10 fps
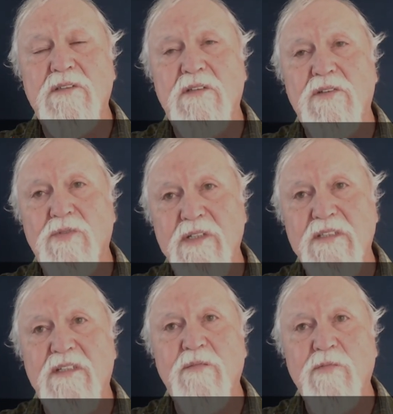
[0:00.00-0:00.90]
doing
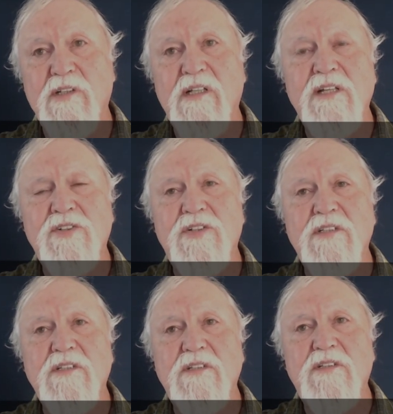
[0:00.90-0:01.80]

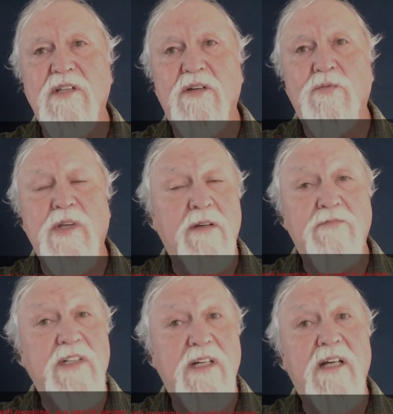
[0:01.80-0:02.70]
simulations that we
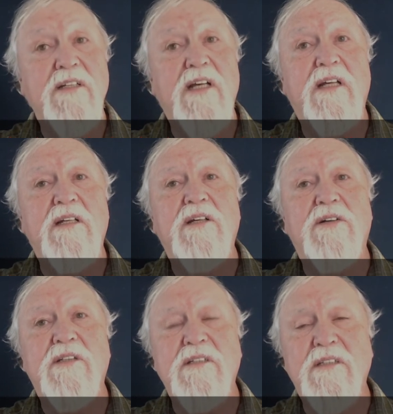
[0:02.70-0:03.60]
haven't done yet here
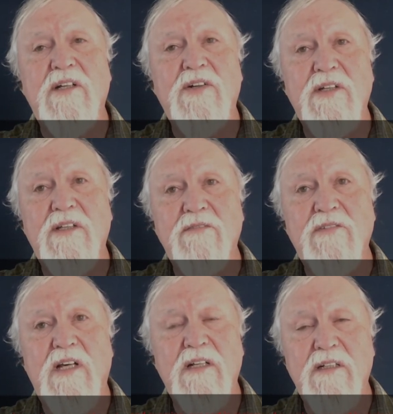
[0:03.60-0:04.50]
in this area. They've
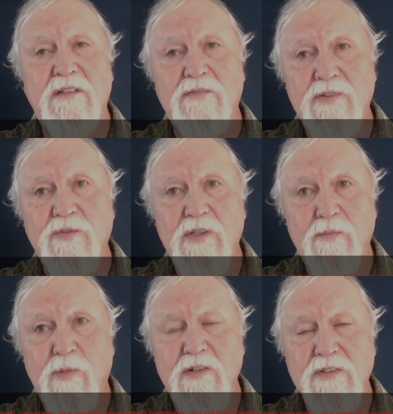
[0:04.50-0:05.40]
done it in a few other
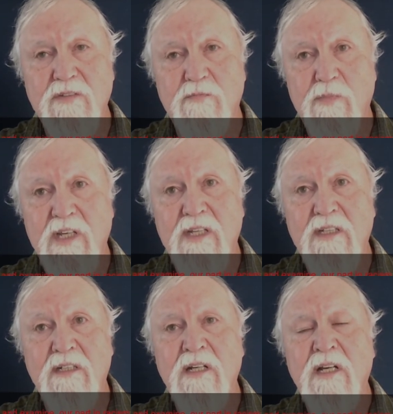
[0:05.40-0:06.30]
parts of
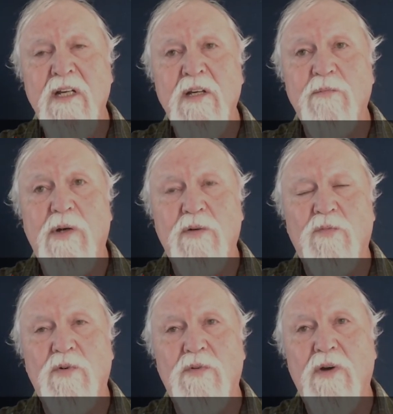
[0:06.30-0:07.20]
Maine, but
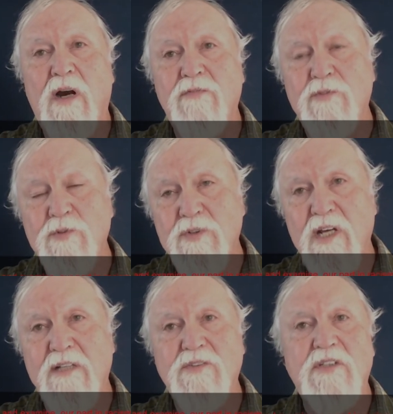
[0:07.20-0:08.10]
our food
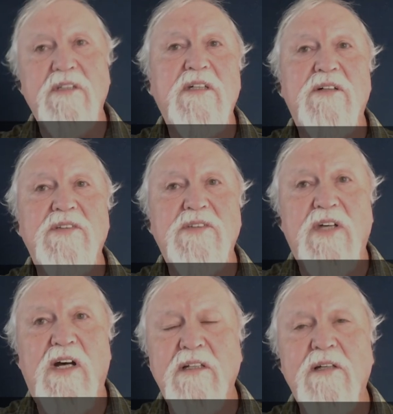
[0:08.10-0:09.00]
council here is
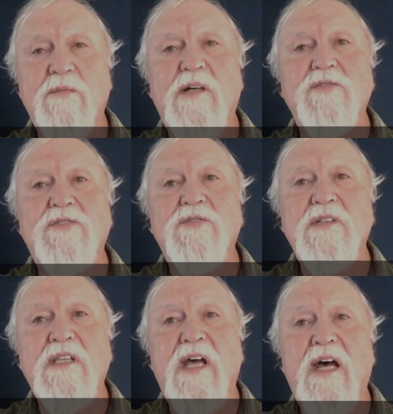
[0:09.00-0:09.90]
talking about
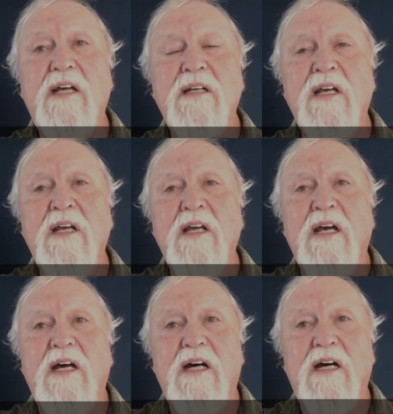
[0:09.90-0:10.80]
doing that.
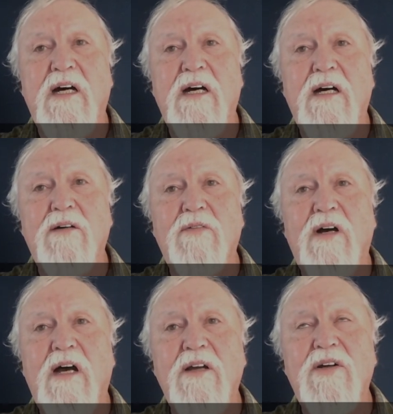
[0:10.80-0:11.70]

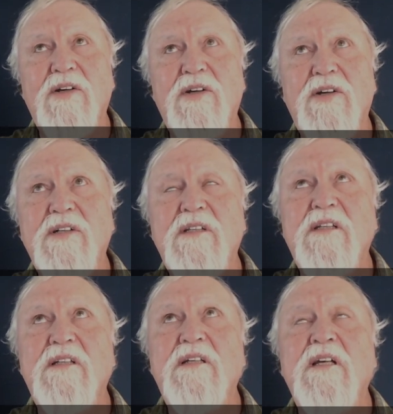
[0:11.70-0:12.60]
I heard
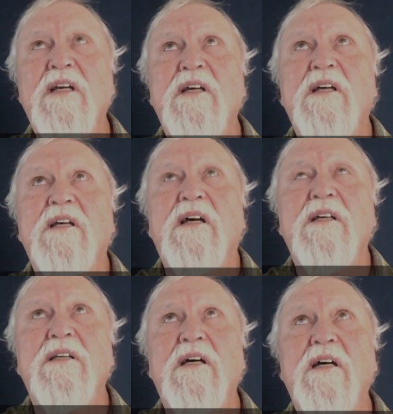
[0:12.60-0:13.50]
that
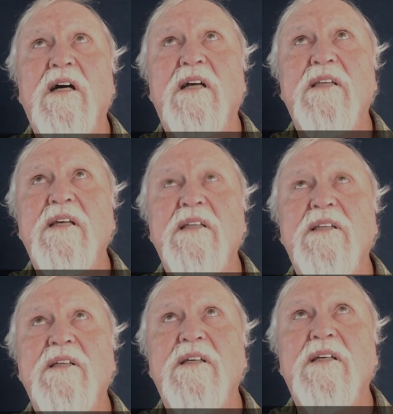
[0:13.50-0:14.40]
I think
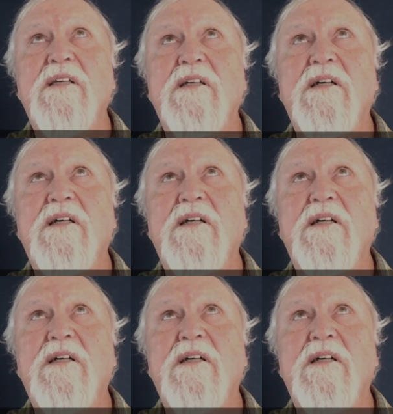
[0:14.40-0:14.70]
the